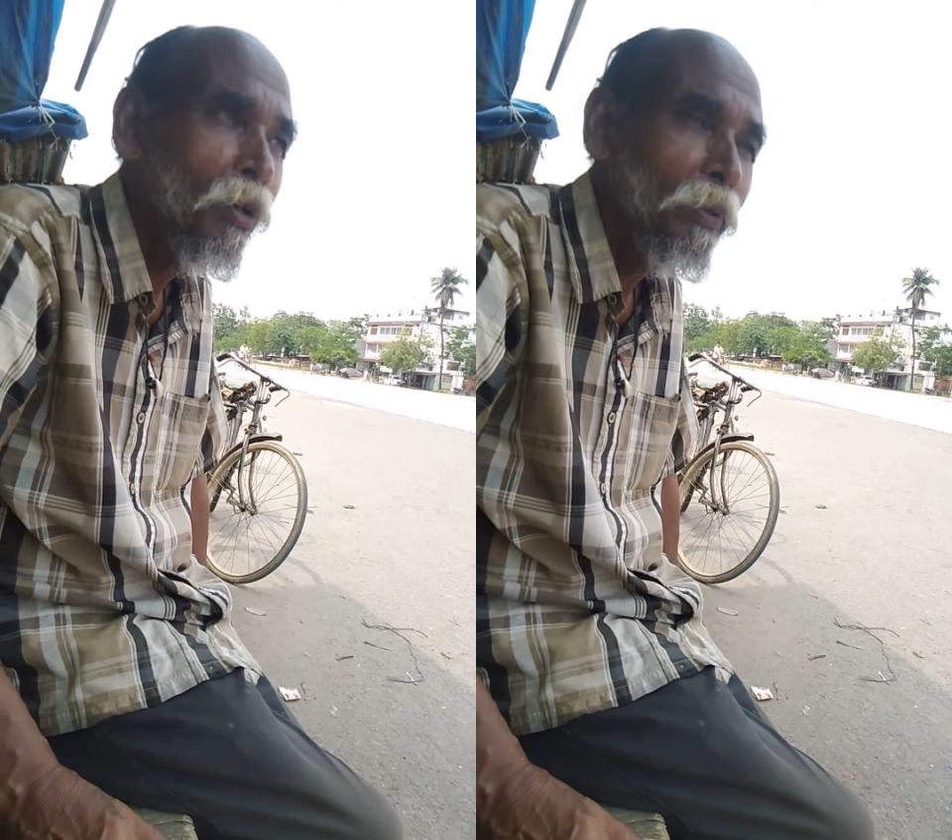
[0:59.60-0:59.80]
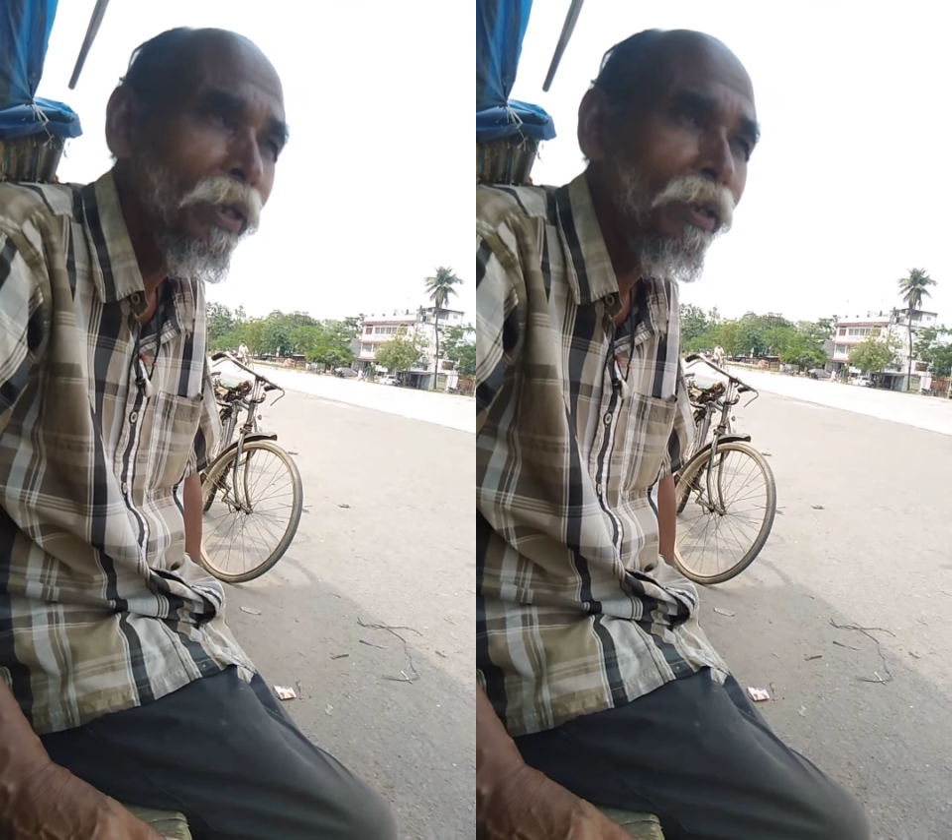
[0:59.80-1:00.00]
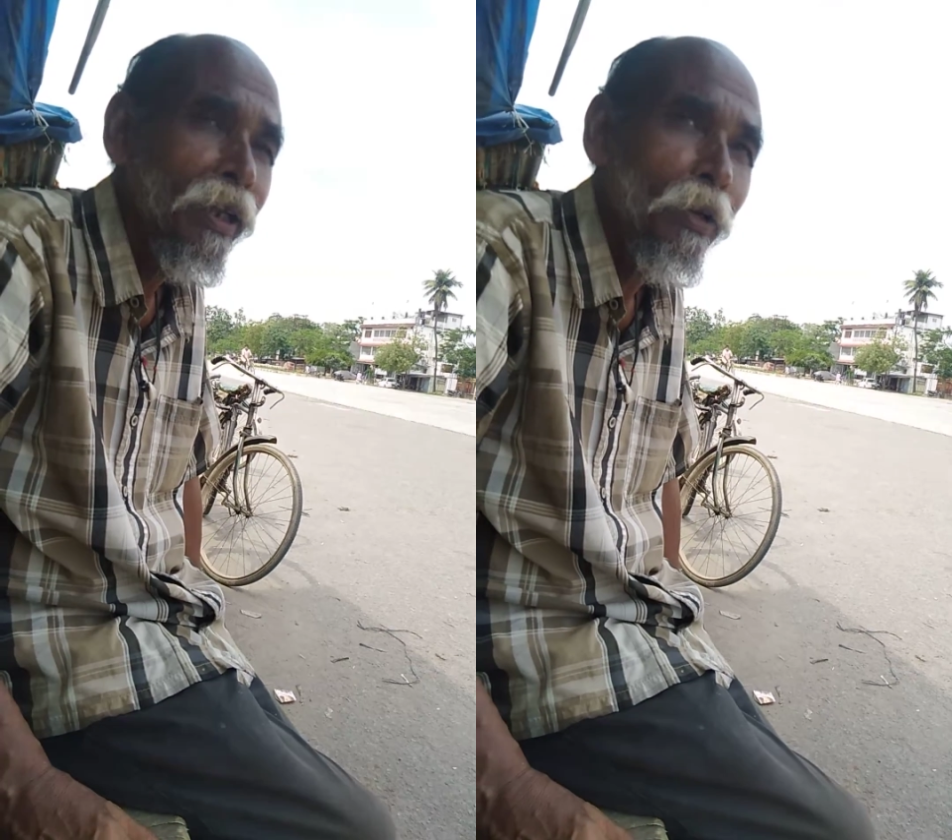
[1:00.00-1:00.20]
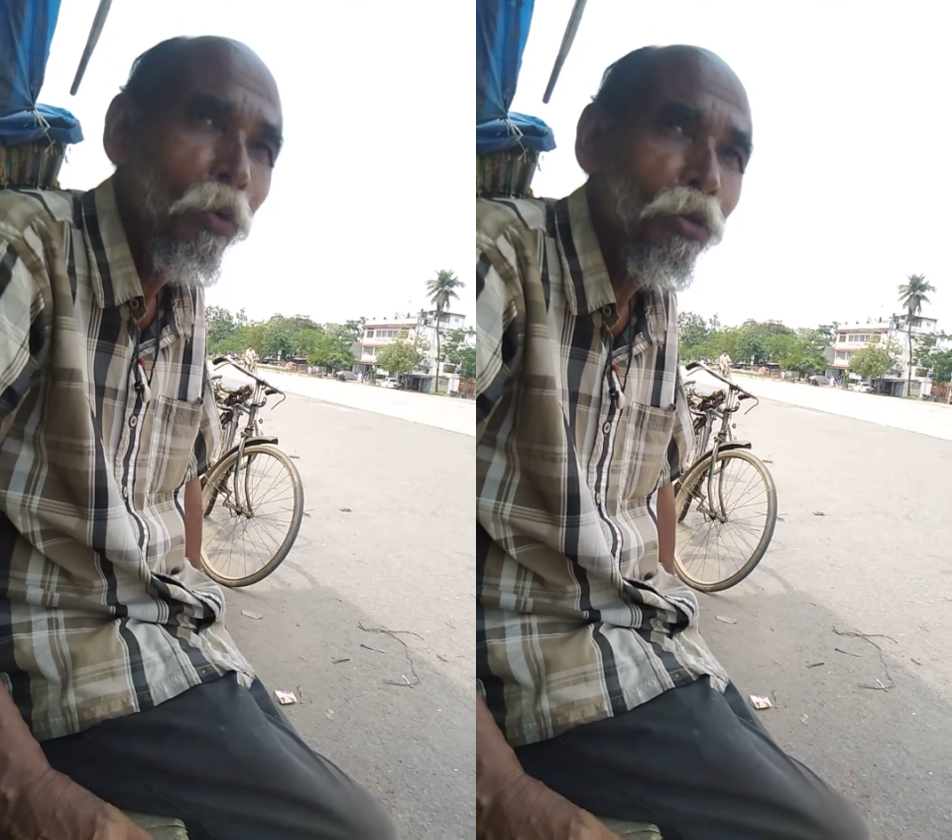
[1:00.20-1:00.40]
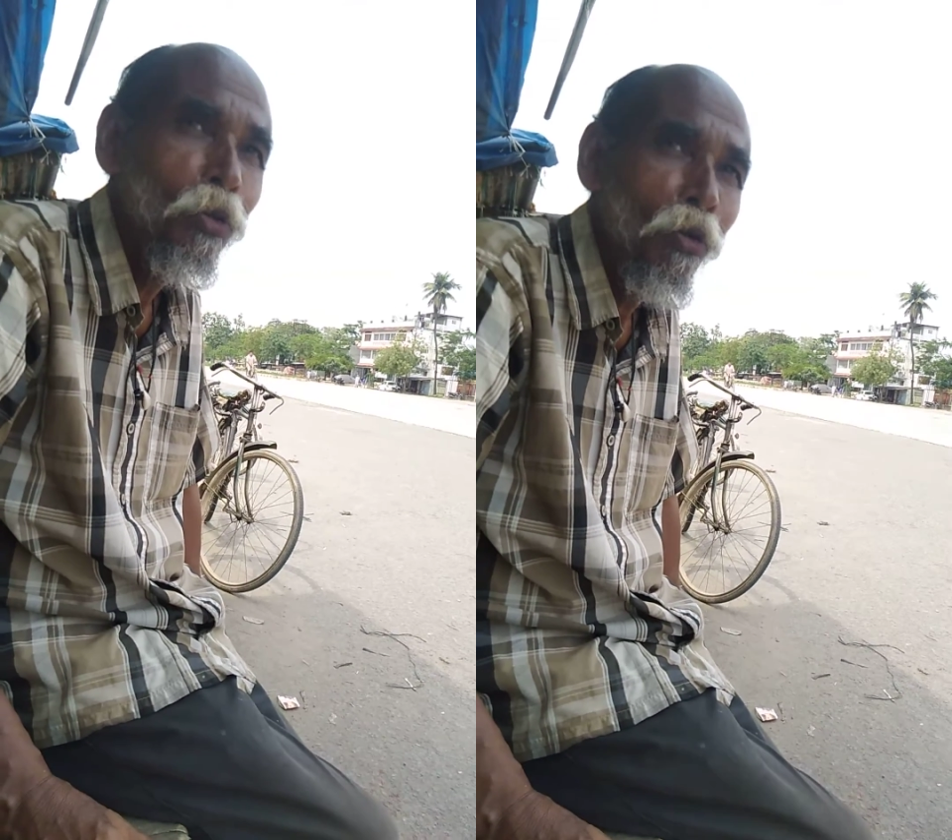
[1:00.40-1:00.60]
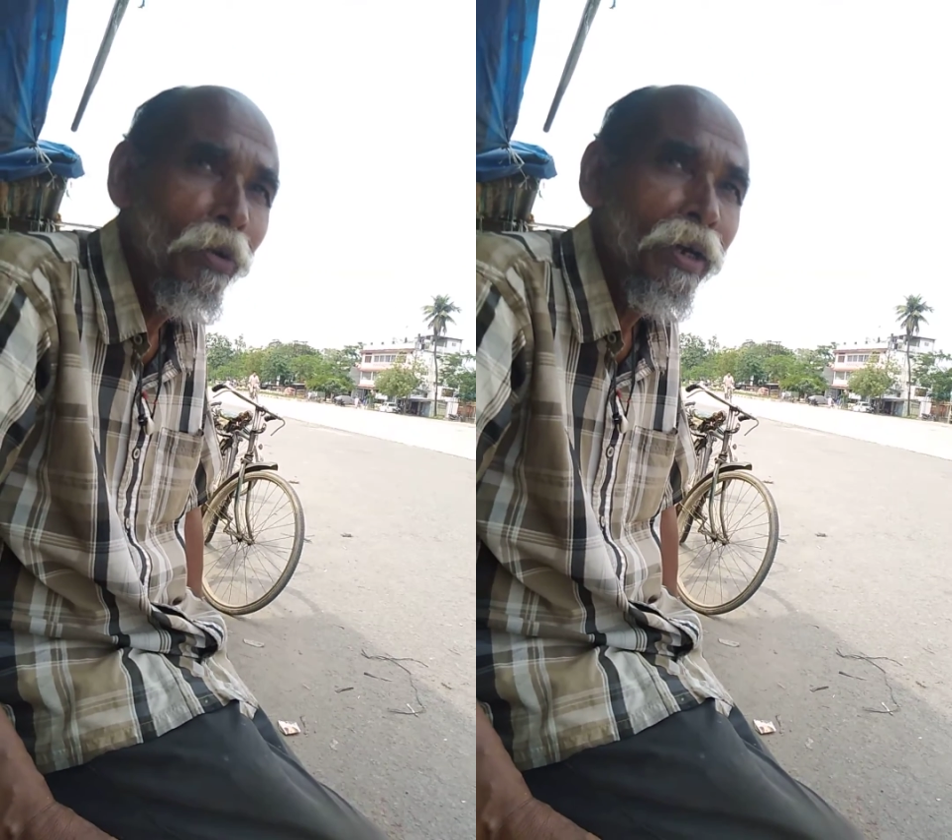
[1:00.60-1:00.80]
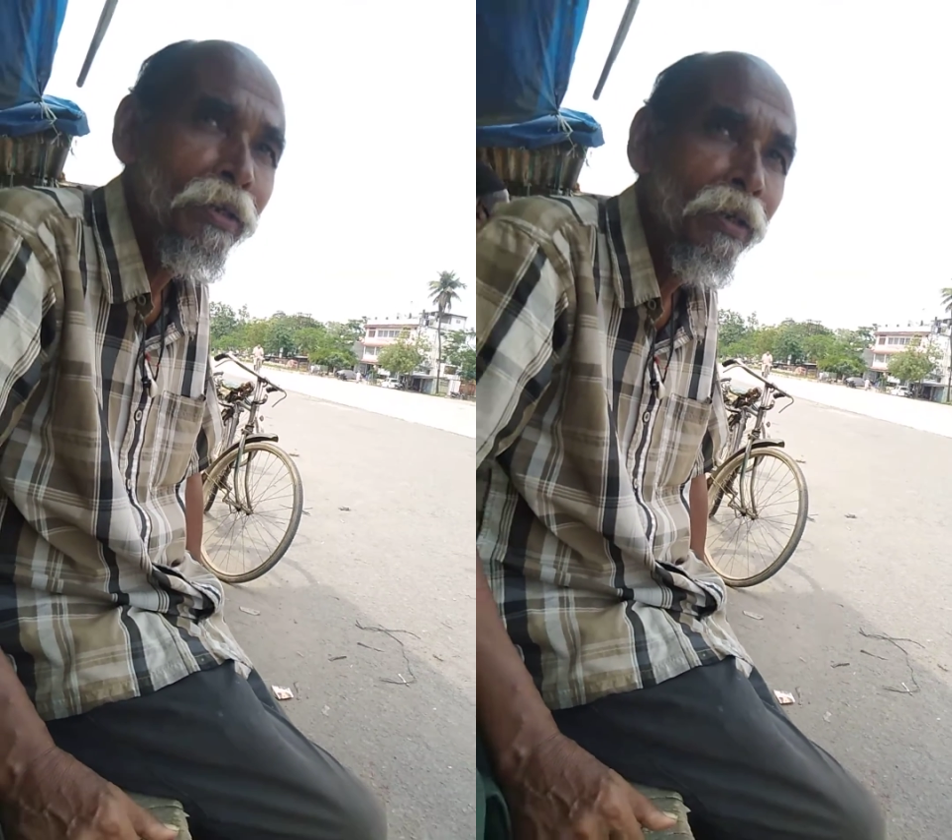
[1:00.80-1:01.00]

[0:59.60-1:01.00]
be able to offer